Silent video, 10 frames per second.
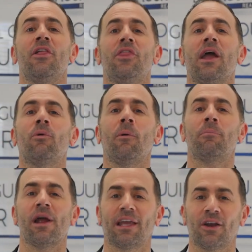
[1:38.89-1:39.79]
They will
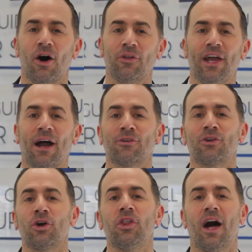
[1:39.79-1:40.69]
break it all down.
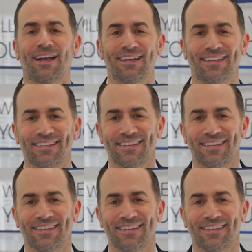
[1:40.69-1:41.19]
Good luck.